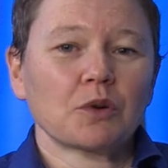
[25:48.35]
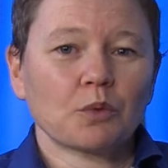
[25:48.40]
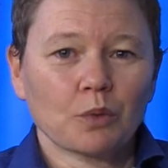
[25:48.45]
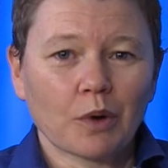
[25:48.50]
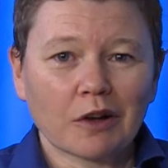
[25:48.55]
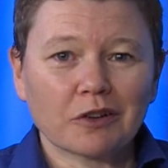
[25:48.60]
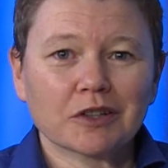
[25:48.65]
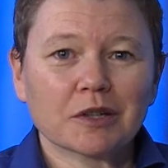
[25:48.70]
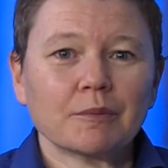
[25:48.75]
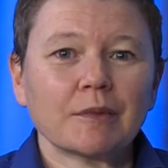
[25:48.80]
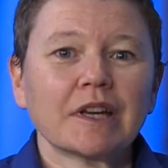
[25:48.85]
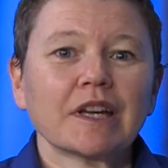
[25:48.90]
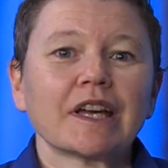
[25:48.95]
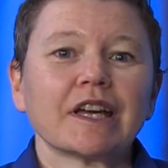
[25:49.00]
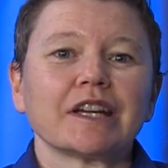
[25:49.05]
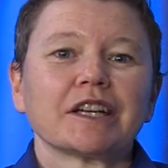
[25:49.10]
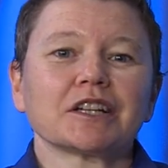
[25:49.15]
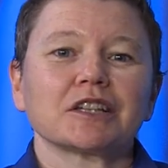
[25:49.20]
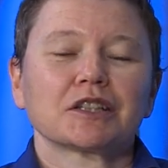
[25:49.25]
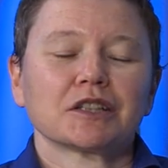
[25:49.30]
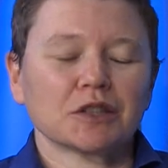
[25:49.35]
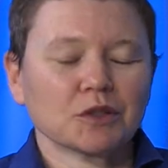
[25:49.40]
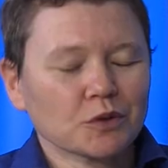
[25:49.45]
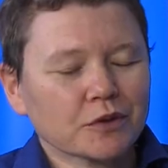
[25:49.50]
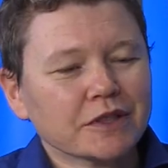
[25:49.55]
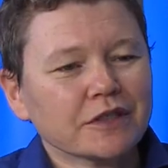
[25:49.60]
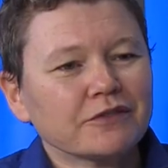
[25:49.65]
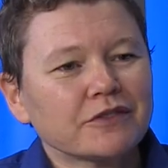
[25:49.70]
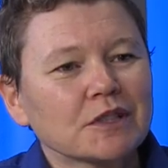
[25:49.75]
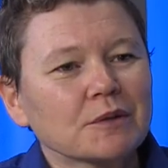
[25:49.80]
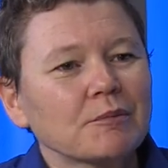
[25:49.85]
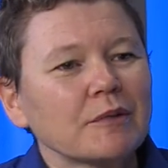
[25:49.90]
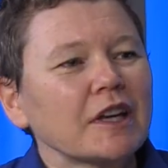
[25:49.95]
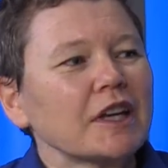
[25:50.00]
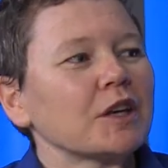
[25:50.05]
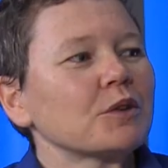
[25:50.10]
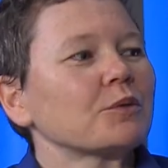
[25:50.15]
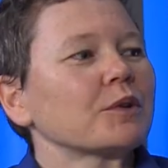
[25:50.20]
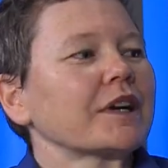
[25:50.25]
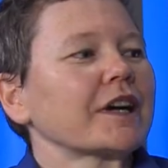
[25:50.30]
welcoming and inclusive to
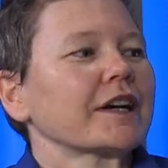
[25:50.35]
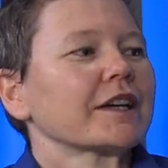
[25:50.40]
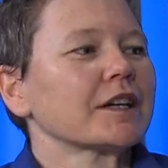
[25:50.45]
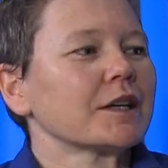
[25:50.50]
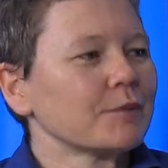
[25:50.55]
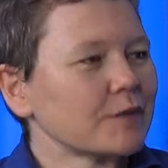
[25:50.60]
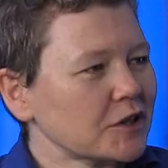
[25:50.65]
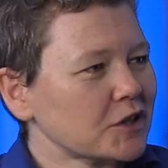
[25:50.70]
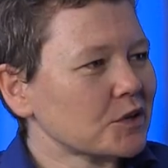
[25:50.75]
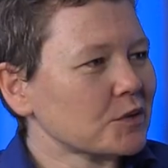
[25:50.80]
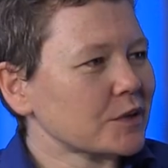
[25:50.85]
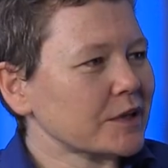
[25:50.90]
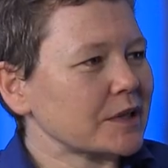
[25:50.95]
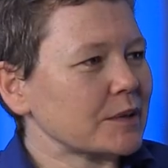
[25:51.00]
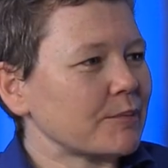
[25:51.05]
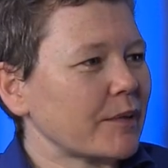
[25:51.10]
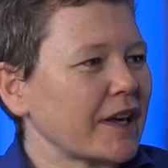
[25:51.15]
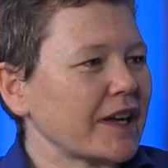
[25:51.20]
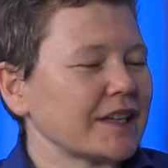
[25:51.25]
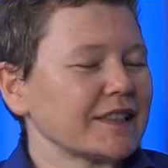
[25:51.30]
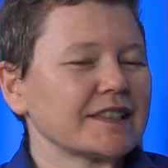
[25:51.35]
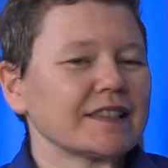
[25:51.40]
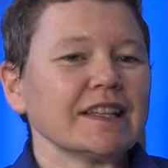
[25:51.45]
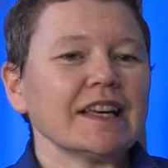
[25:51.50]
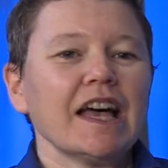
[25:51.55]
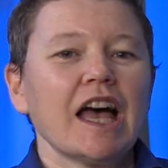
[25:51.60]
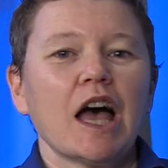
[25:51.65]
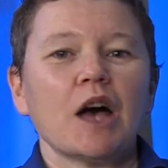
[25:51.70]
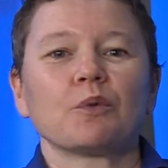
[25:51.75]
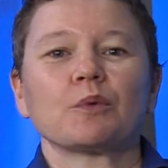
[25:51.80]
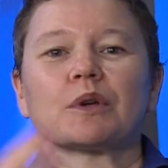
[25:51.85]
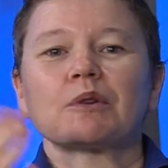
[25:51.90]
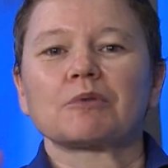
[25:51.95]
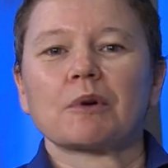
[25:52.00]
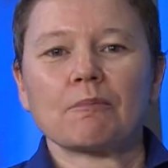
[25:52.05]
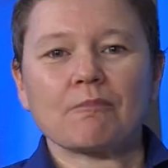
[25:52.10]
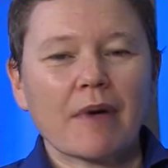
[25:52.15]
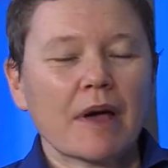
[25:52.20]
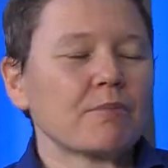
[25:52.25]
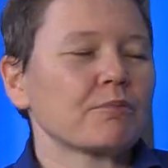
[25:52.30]
me when I come into a space and we
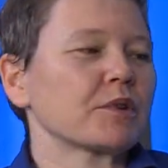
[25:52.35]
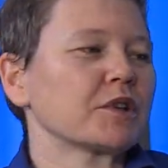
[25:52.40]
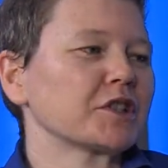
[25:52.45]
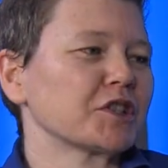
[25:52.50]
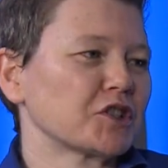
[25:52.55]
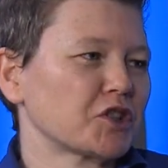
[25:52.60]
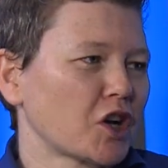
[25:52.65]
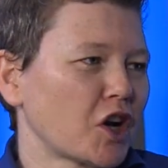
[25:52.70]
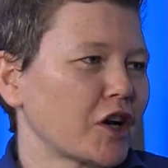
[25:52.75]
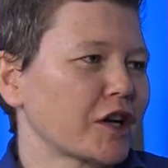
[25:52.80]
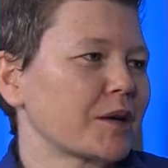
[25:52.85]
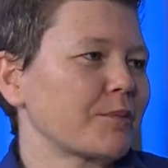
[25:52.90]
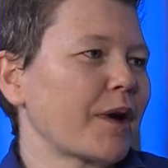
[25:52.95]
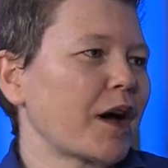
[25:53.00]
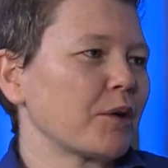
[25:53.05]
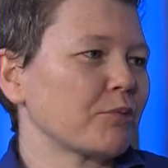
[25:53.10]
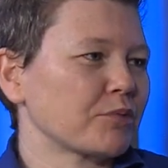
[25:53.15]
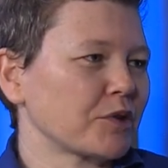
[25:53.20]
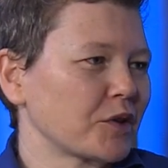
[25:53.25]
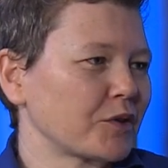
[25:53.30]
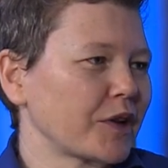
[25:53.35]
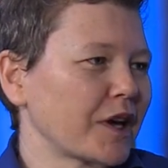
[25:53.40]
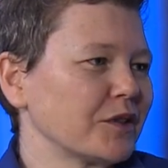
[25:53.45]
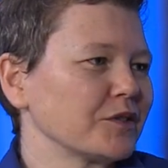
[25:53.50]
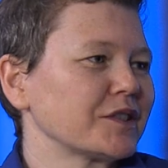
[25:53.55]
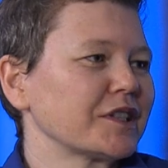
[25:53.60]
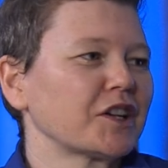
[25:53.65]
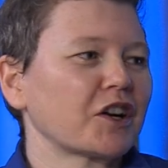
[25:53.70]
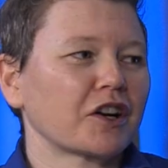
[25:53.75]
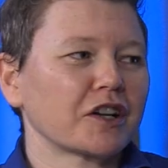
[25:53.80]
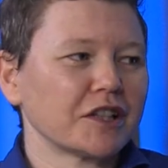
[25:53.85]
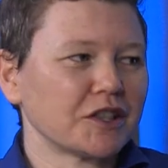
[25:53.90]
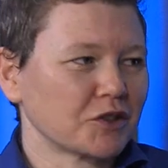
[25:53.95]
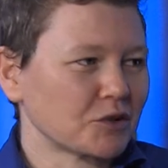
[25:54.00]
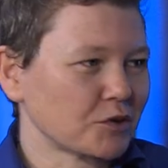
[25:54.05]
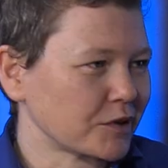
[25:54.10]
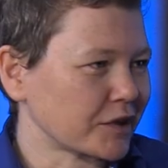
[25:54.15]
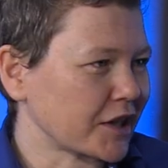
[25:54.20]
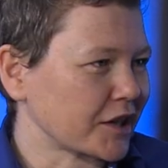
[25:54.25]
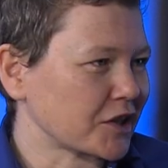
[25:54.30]
remember to talk about pronouns in our
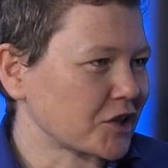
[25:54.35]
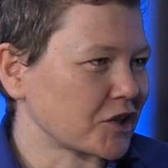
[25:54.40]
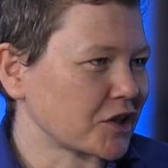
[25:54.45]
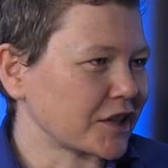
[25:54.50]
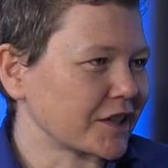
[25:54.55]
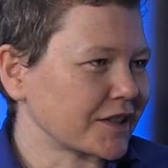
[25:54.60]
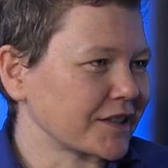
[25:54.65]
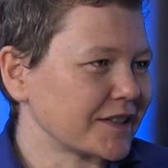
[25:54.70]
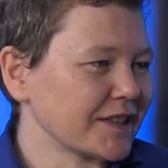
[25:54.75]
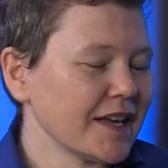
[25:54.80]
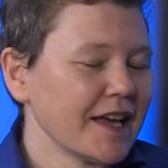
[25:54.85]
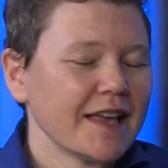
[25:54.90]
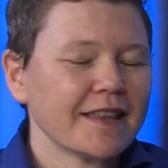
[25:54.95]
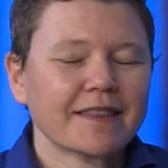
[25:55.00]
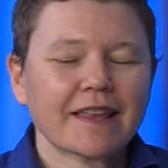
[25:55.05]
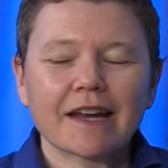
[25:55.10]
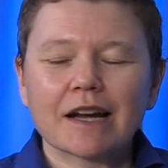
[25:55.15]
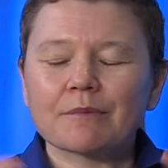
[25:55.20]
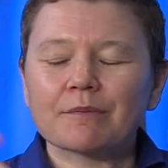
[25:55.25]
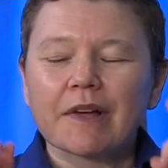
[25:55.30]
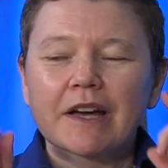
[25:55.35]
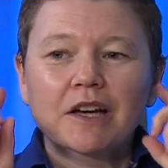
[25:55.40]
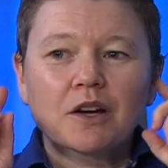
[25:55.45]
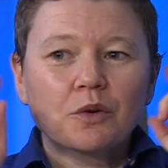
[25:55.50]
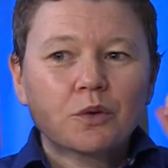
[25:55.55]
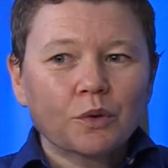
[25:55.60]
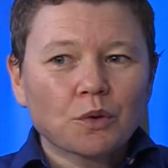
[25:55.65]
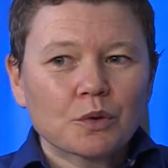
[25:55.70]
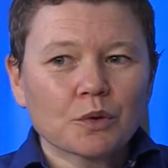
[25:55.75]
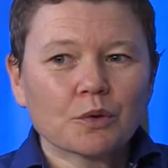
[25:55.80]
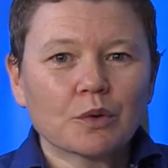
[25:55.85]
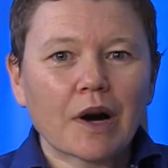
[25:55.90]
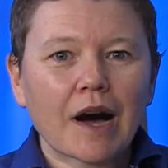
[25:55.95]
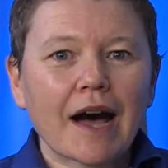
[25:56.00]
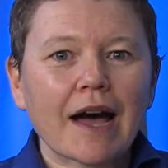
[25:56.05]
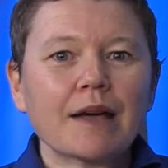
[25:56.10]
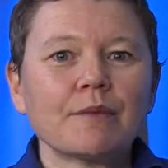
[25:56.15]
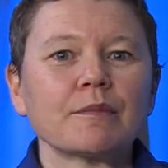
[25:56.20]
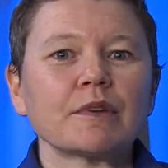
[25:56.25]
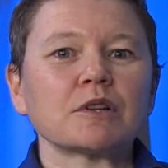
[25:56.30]
introductions. Then I'm like, ooh,
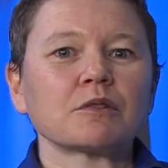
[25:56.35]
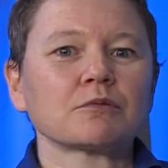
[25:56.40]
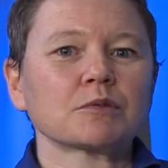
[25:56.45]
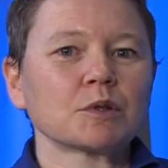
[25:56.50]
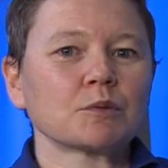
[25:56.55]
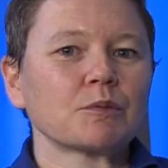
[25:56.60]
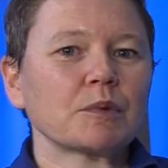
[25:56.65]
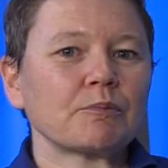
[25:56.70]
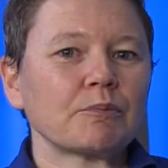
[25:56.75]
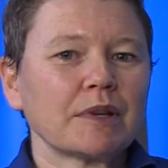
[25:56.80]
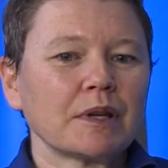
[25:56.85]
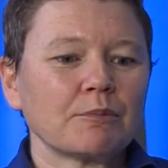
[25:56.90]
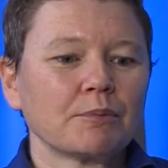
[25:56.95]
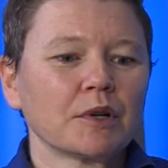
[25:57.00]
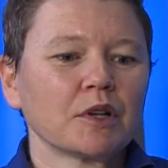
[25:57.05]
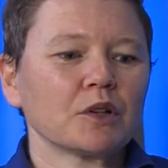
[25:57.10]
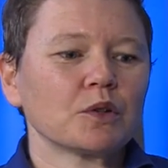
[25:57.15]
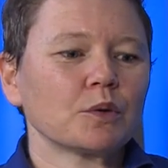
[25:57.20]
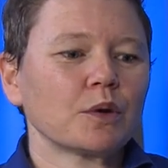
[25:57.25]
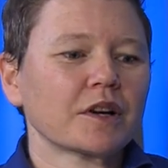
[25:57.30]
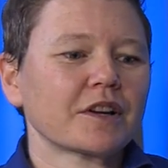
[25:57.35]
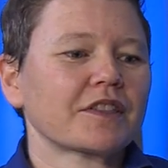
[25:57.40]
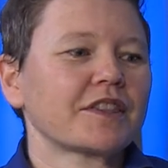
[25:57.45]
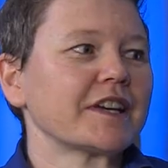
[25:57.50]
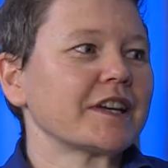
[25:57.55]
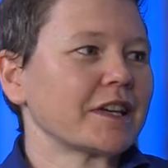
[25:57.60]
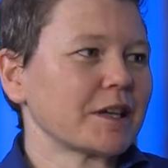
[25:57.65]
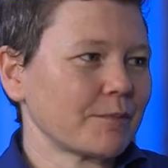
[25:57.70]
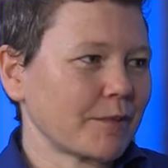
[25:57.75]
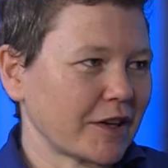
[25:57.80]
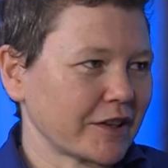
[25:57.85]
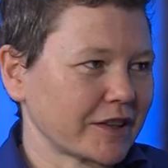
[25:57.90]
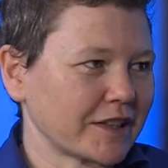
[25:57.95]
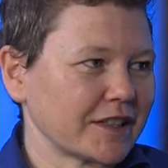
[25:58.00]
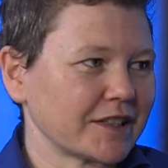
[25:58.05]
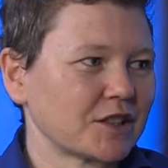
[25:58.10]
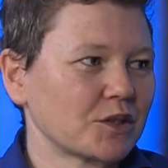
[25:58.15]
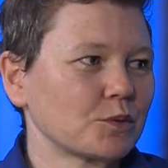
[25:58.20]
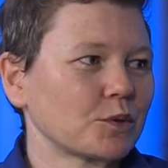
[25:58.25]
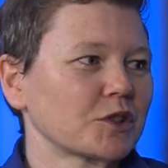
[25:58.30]
I'm in a room of people who are thinking about
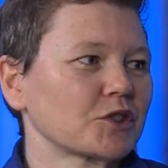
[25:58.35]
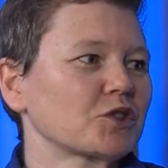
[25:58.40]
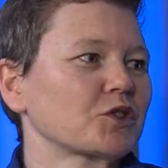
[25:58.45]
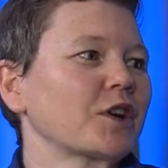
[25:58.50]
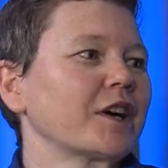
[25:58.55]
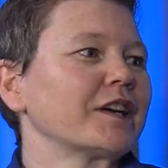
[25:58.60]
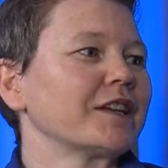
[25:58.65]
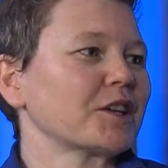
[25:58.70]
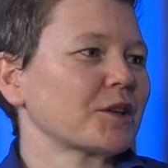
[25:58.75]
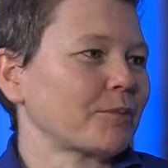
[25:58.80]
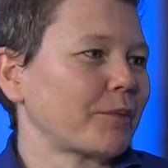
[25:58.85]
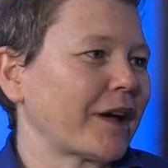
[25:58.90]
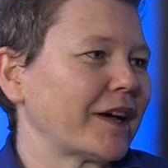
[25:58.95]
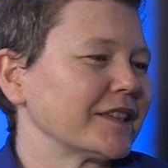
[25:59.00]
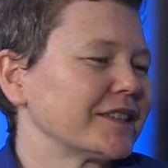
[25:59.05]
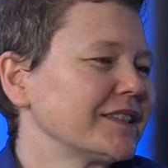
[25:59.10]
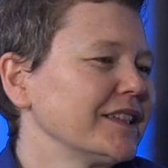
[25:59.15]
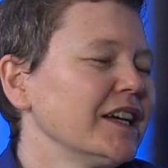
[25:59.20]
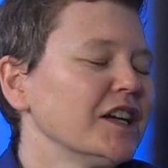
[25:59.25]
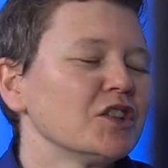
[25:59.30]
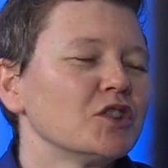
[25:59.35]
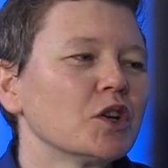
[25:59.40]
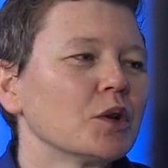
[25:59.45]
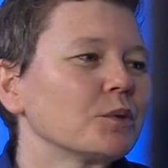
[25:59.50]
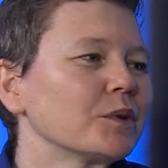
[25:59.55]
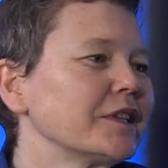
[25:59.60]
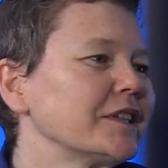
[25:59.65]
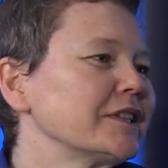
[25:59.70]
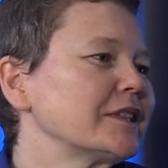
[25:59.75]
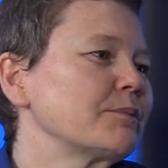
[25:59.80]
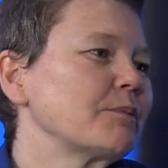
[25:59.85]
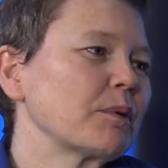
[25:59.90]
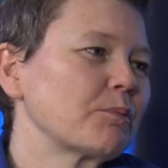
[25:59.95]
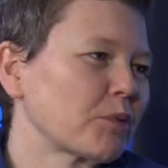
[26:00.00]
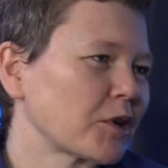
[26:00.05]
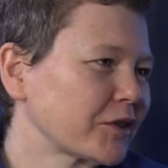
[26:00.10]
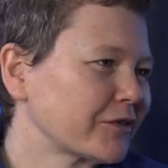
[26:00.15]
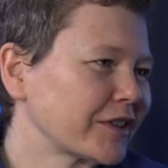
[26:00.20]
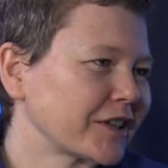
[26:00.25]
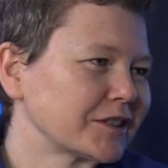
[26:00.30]
this, who are trying their best. No one needs to be
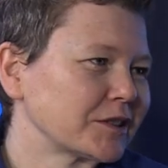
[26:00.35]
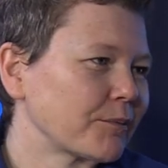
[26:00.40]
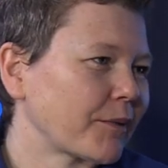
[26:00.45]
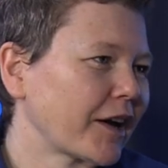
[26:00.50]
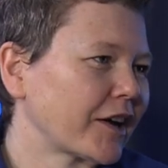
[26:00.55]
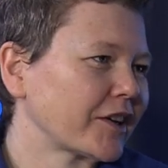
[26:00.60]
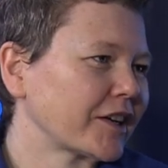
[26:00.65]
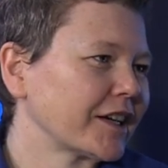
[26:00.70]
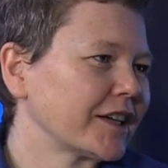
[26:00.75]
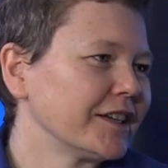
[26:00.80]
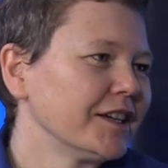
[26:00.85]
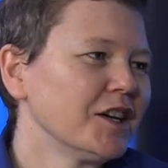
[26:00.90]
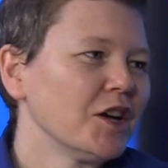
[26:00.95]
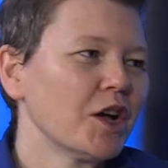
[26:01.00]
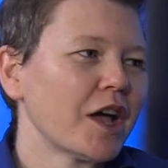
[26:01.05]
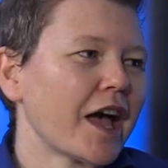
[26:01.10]
perfect about it.